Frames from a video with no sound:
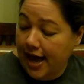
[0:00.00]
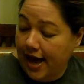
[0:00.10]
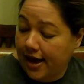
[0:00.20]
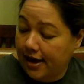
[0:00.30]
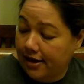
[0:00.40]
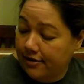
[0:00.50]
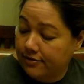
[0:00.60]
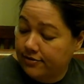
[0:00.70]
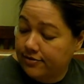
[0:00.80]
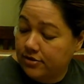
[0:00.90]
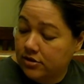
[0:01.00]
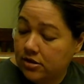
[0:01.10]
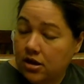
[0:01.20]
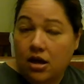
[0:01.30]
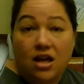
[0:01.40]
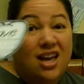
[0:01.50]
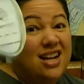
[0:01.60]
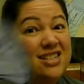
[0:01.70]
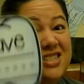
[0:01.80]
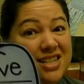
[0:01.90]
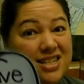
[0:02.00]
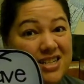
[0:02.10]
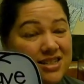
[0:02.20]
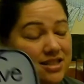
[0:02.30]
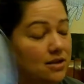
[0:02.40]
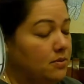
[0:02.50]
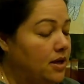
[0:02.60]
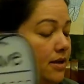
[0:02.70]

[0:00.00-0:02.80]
have in a sentence, did we?